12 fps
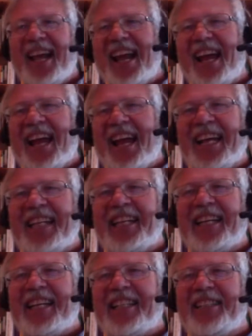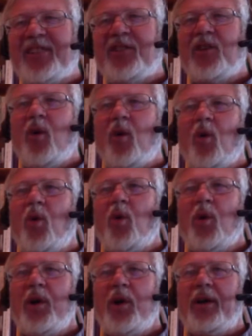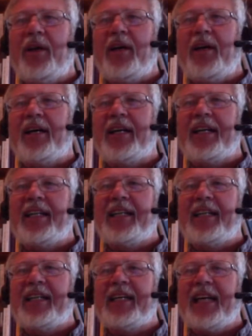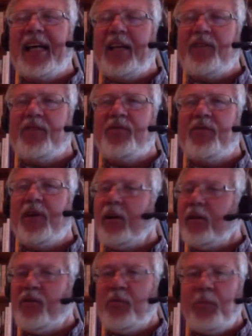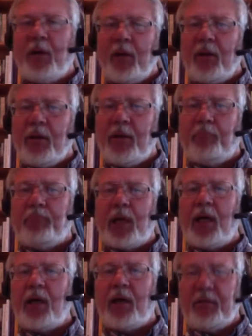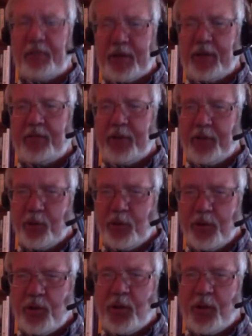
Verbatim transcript: And uh, so, uh, again, it's fairly small cabal of individuals who